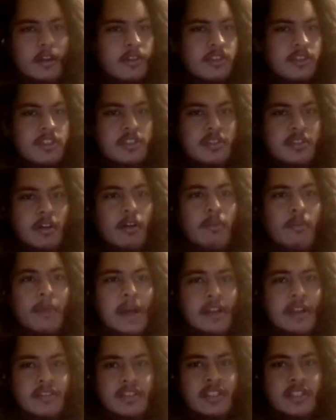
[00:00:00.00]
This is all
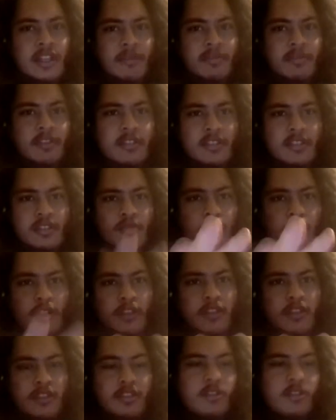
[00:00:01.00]
about acceptance. This is
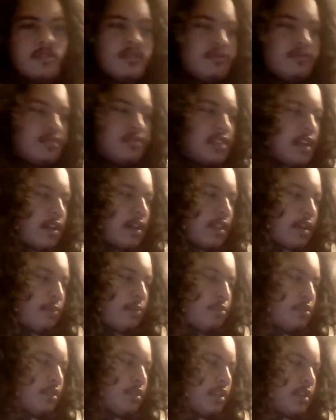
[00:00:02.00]
what this YouTube channel that
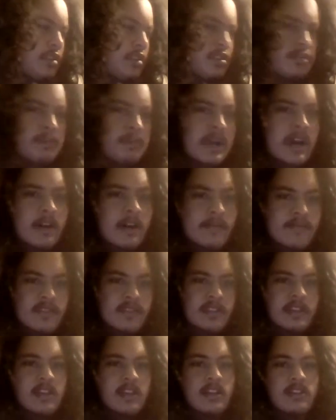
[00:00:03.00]
I put in is about,
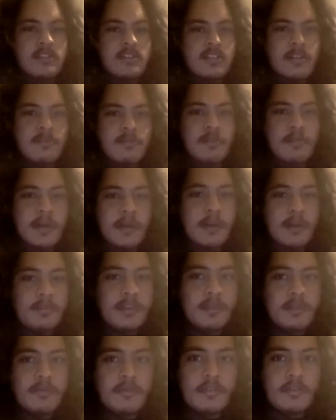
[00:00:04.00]
getting accepted by
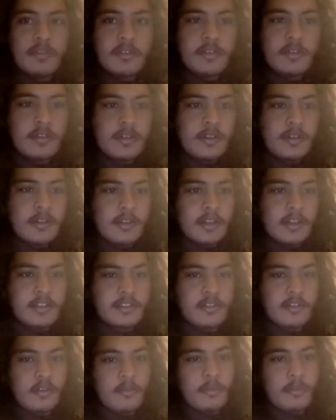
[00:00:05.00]
people.
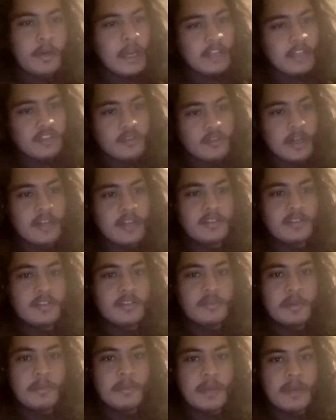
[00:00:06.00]
That's the whole point. I try to,
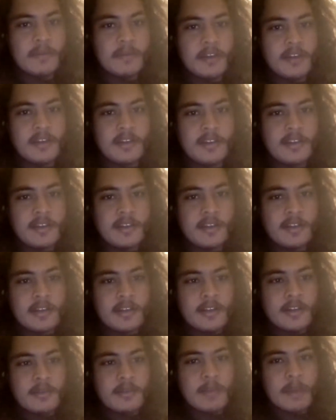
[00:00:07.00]
but maybe
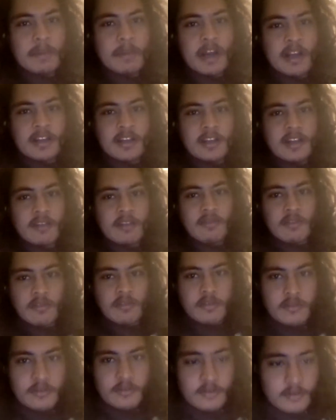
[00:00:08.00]
I can
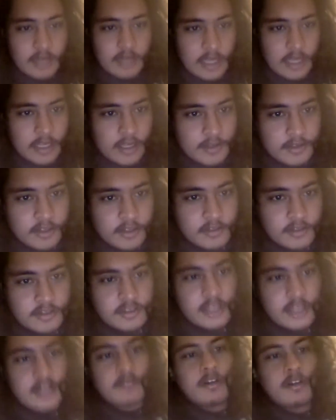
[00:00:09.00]
never. It's
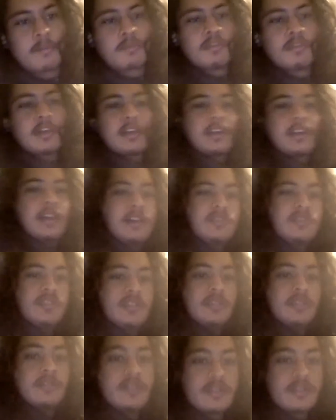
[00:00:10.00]
like a leopard that can't
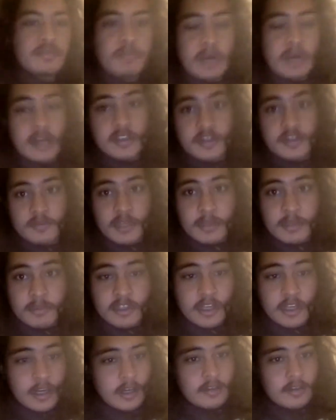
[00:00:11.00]
change his spots.
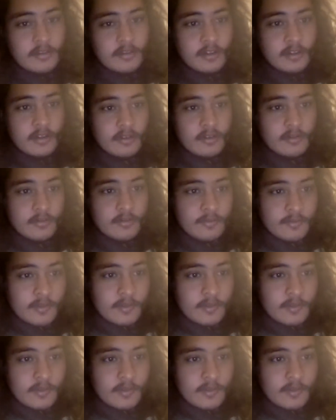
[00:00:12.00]
Maybe I don't know.